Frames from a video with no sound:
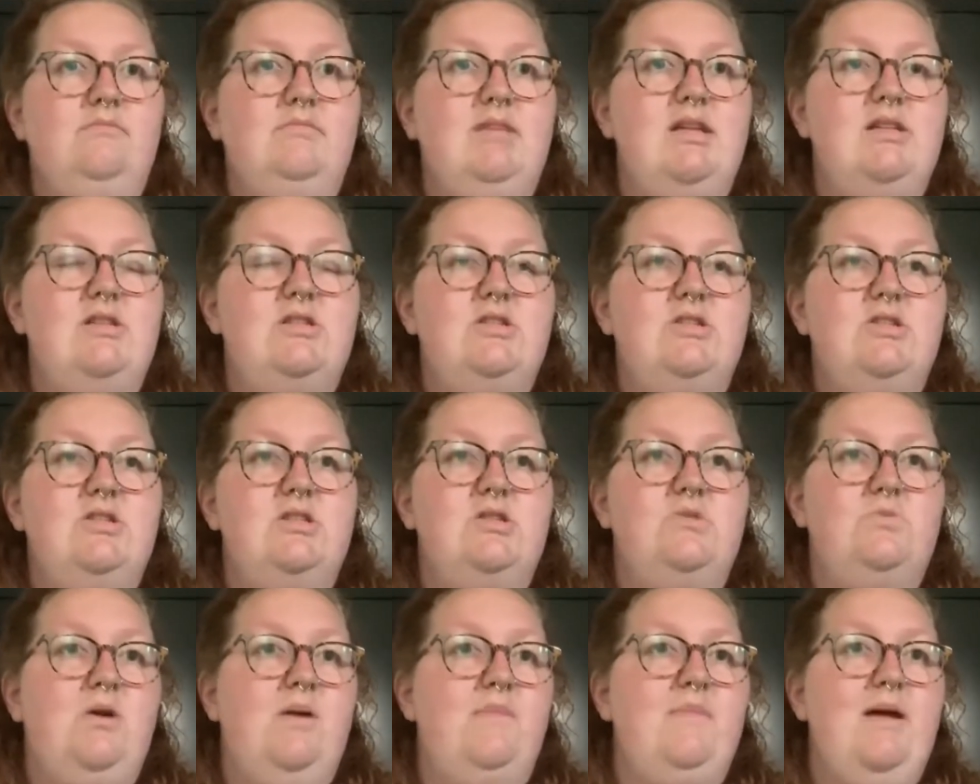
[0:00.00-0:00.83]
It's
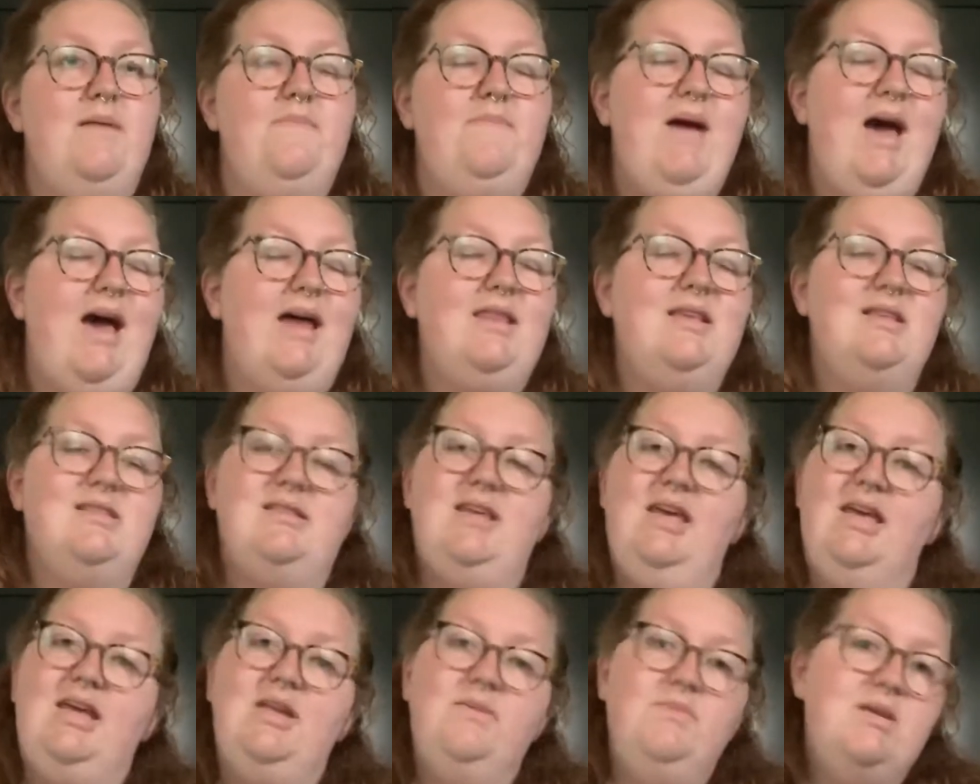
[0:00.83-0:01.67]
just where my path has
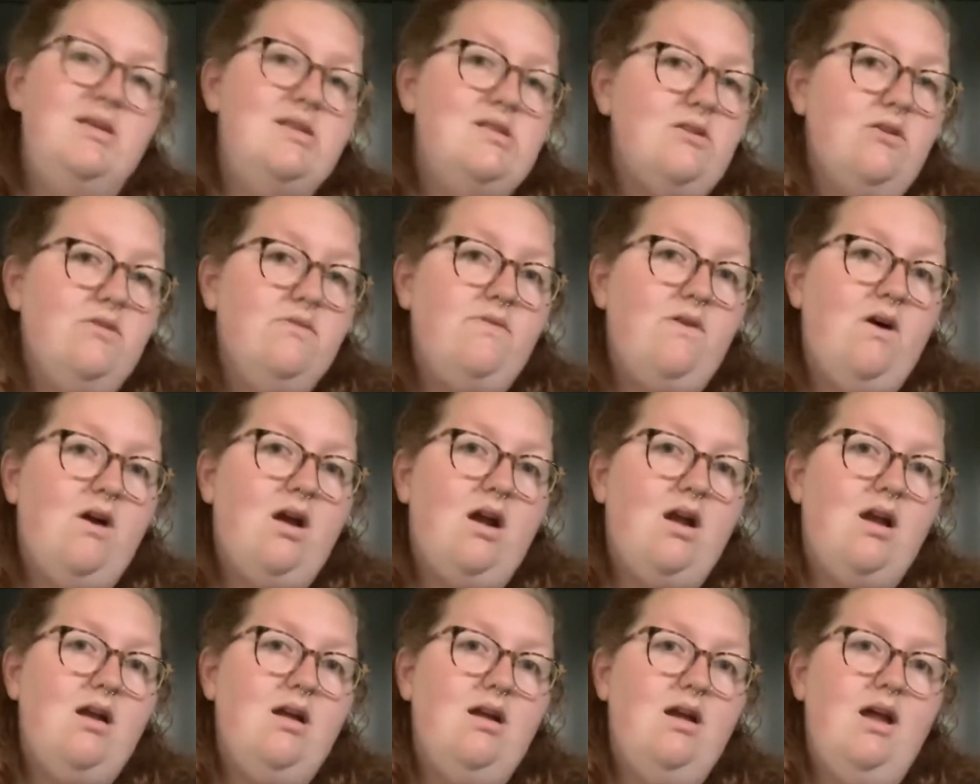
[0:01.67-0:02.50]
taken me so
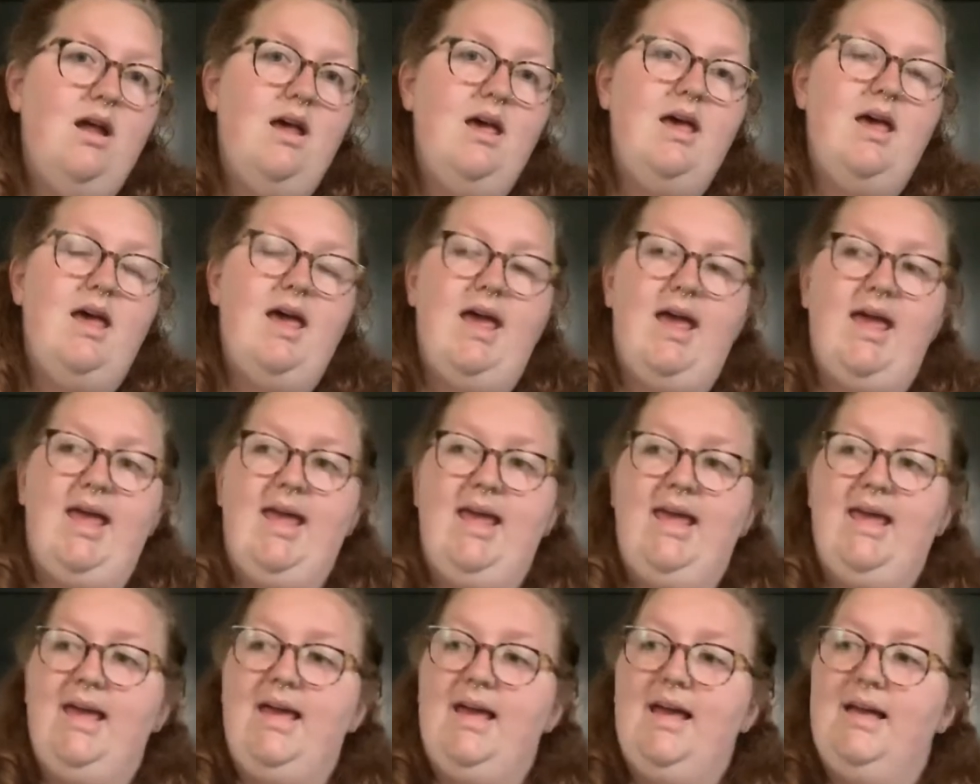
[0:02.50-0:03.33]
far.
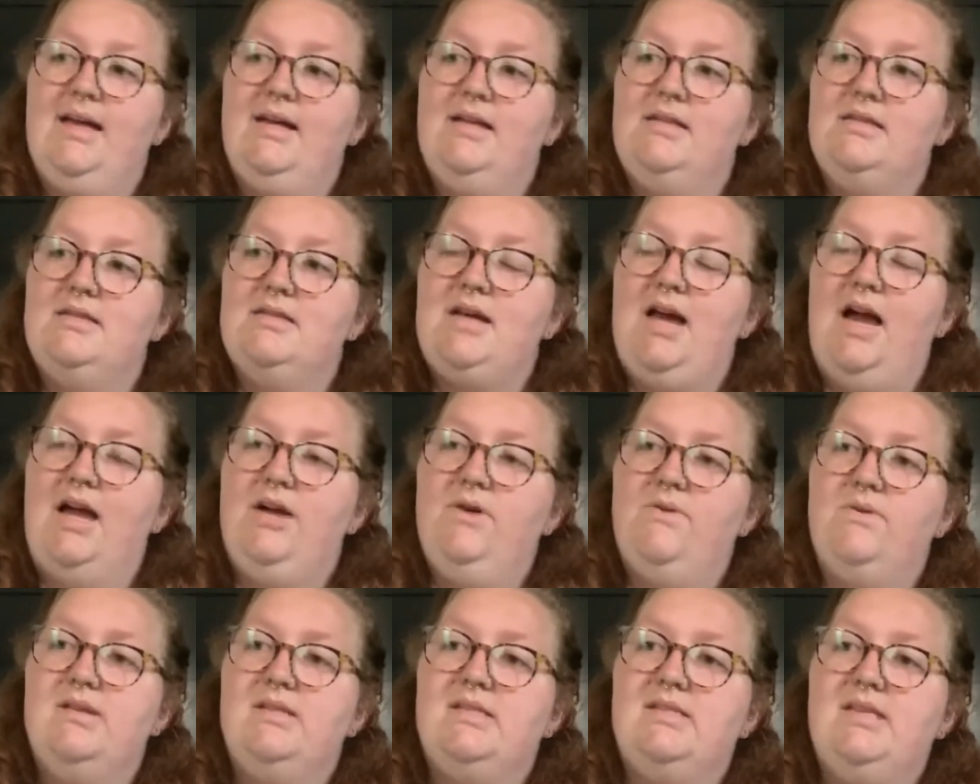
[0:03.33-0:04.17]
And I
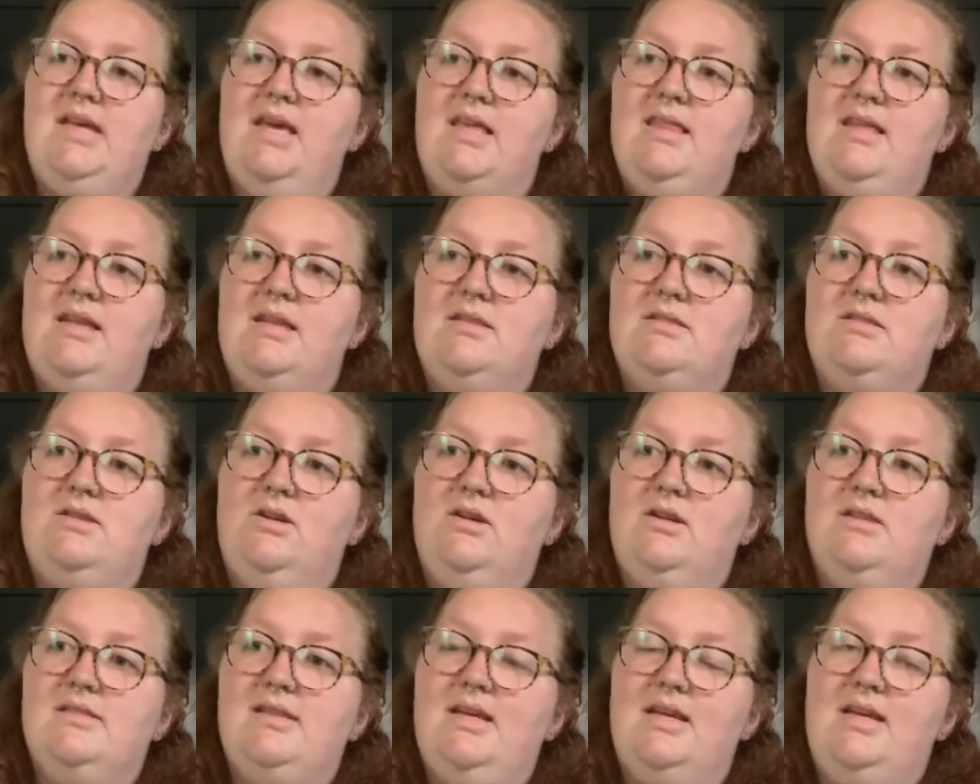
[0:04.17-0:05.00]
always say that as
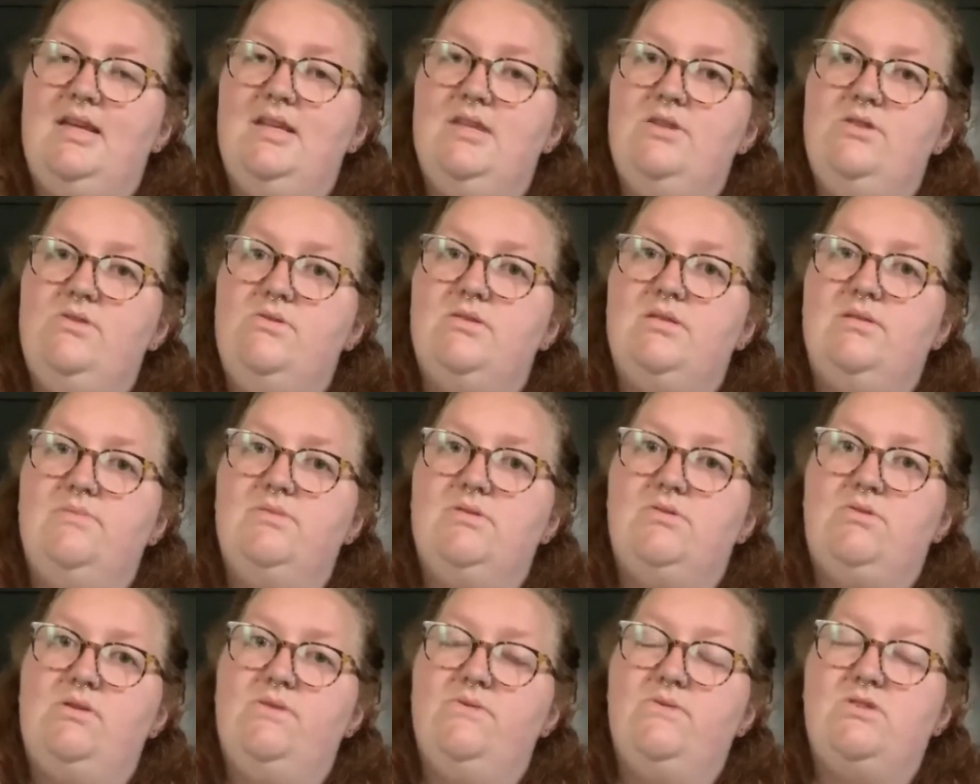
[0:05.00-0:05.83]
long as I can do some
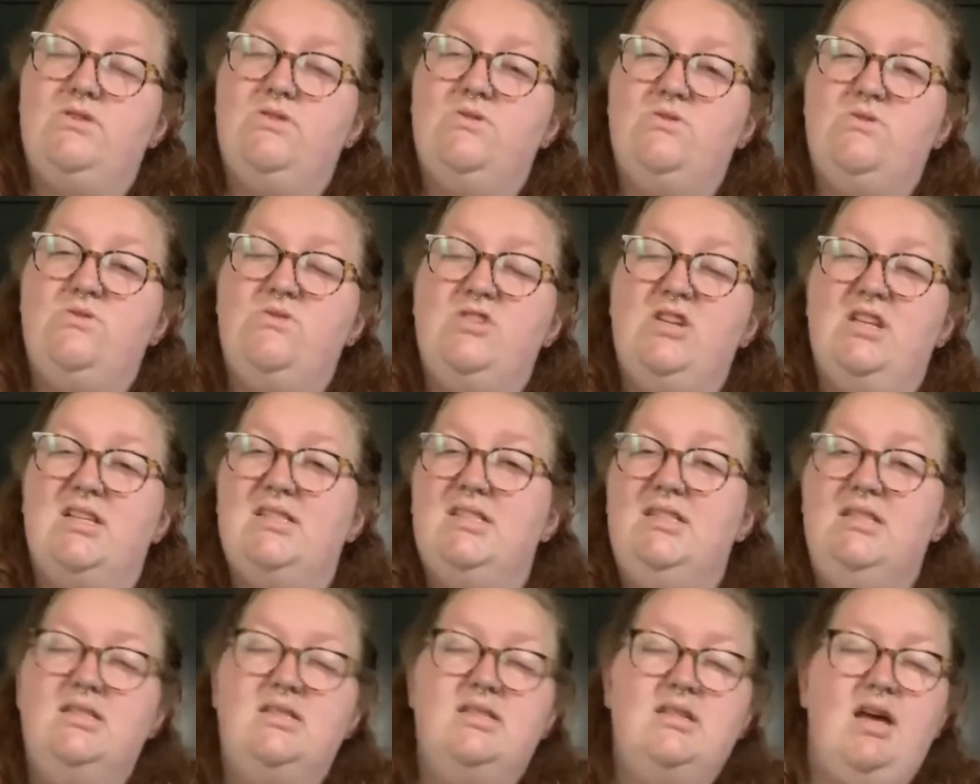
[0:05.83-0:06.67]
sort of social
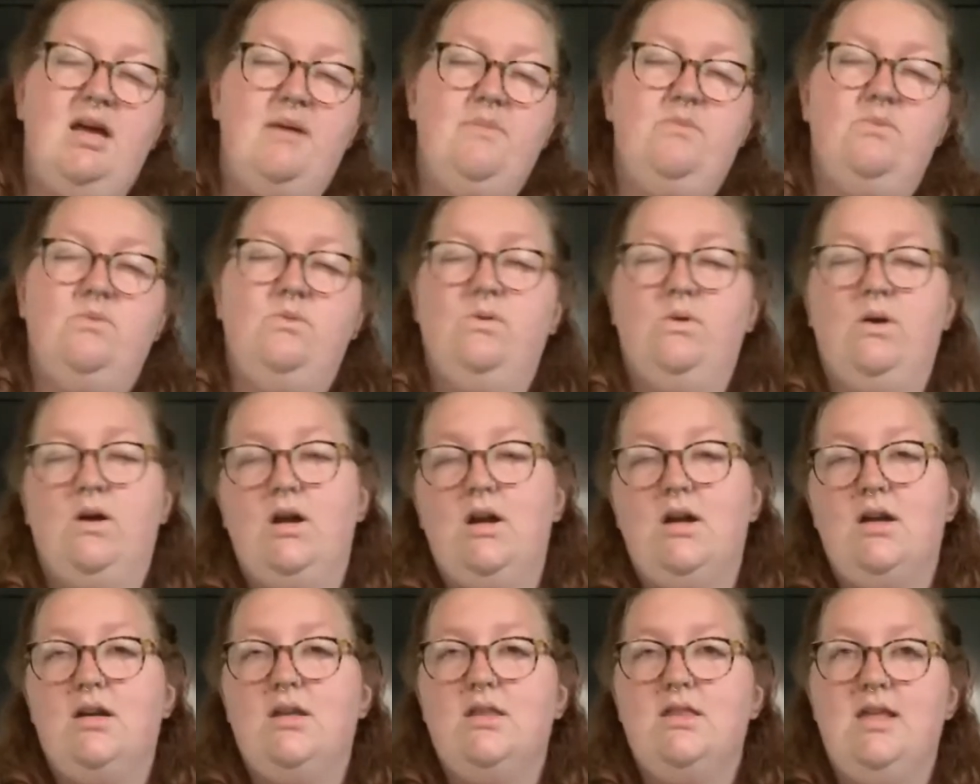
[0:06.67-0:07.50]
justice type
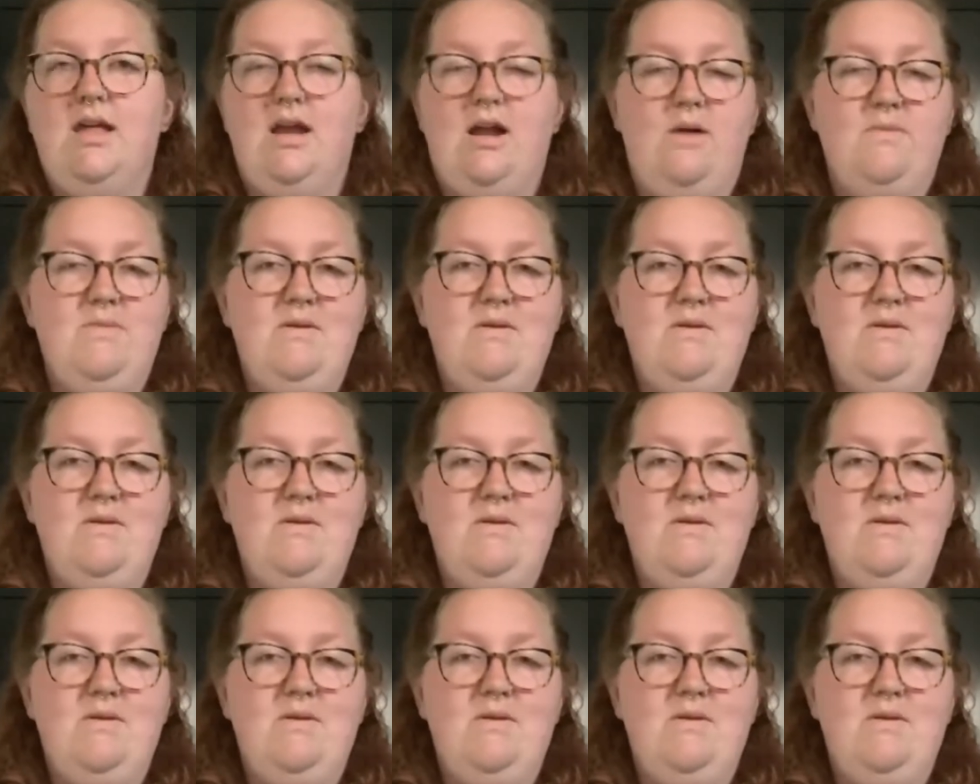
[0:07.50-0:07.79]
work, that I'll